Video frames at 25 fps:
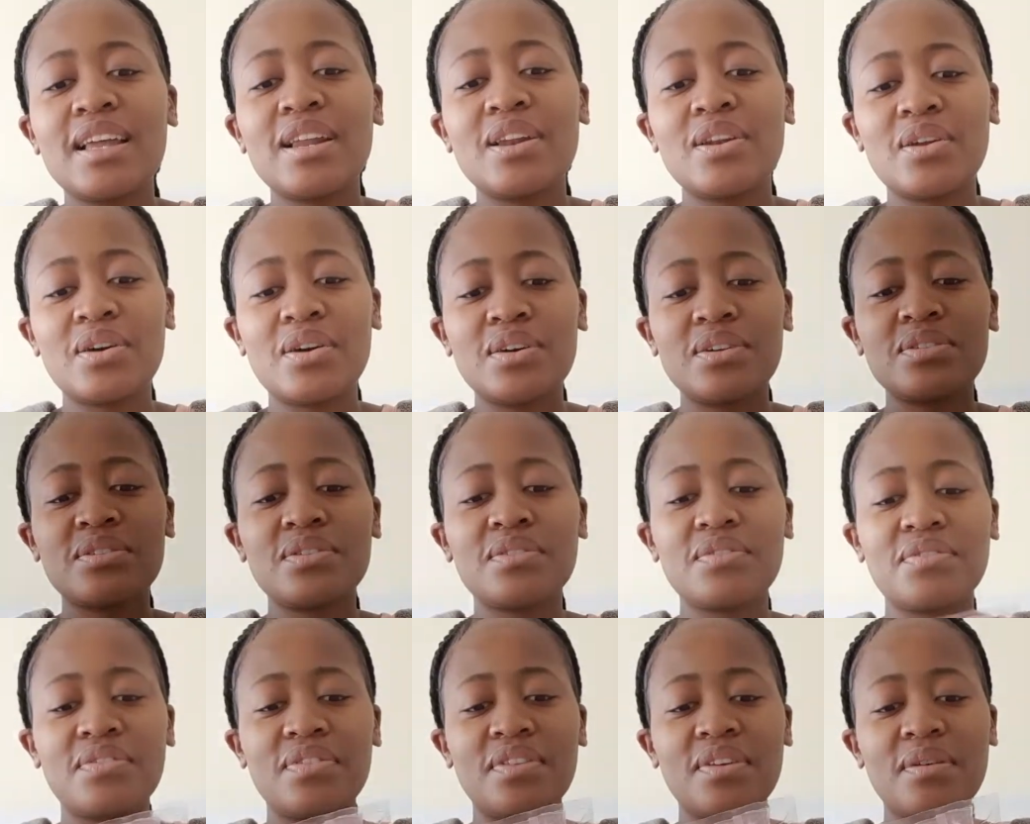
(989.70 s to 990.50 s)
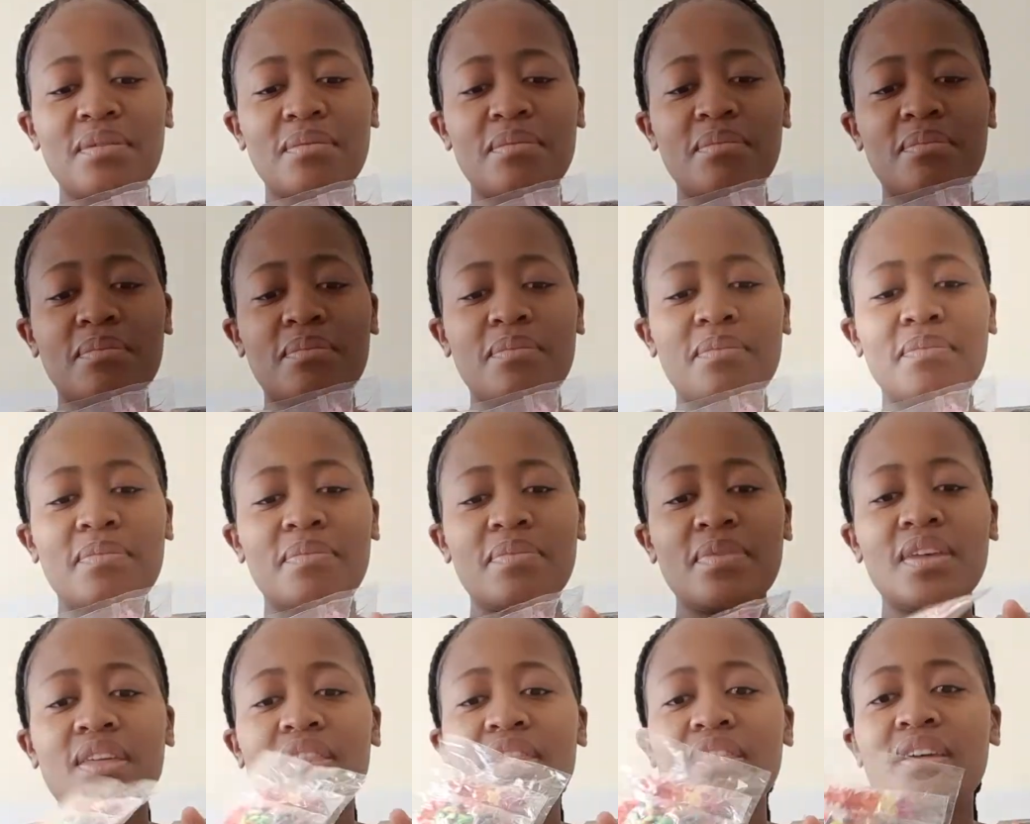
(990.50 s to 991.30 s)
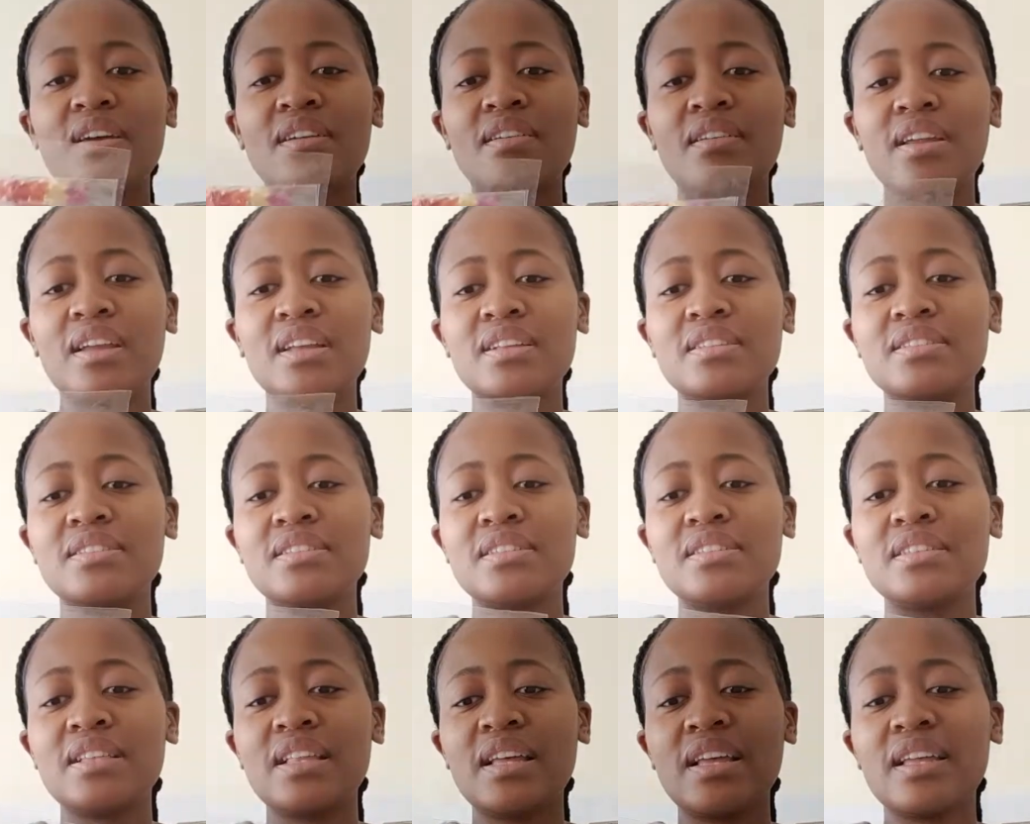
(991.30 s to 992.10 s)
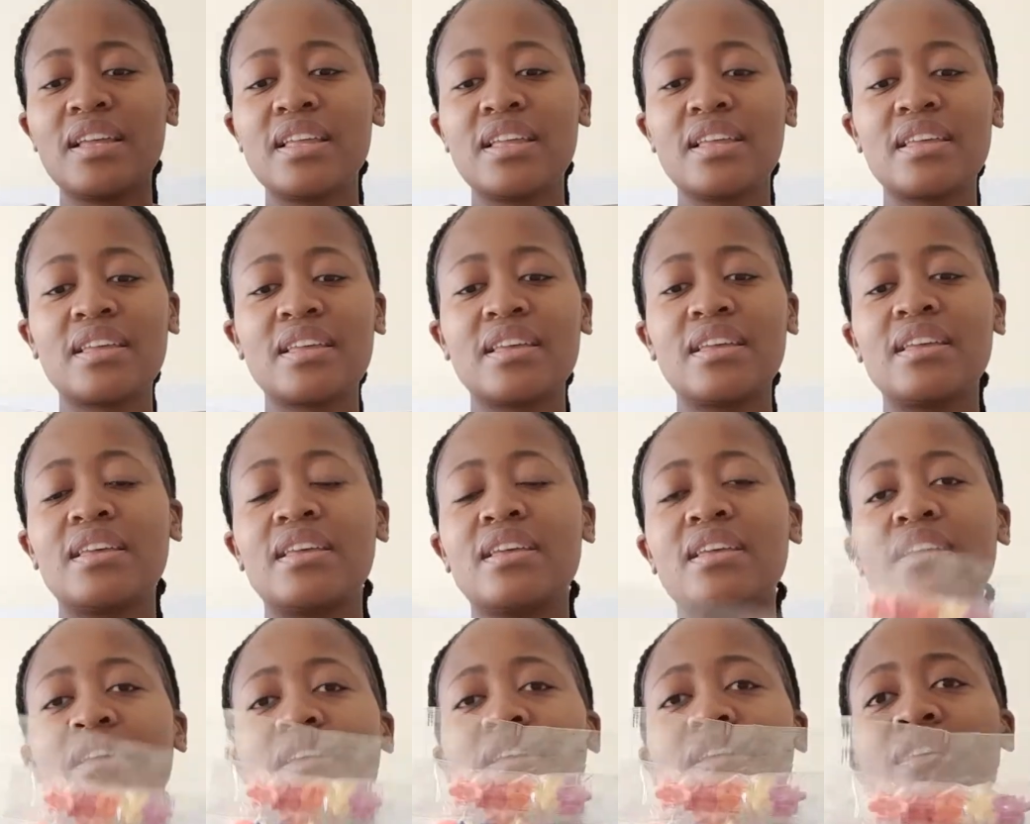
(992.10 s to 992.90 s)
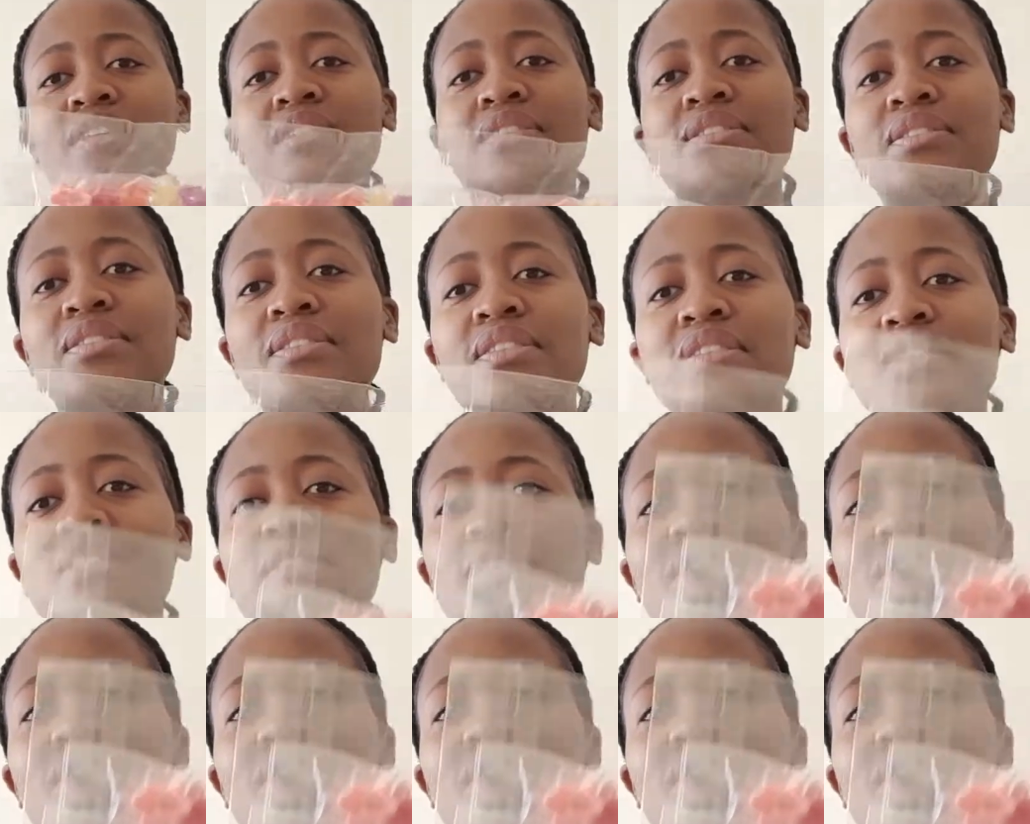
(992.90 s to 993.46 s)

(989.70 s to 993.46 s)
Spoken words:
a lot of them. Then the rest is like, so this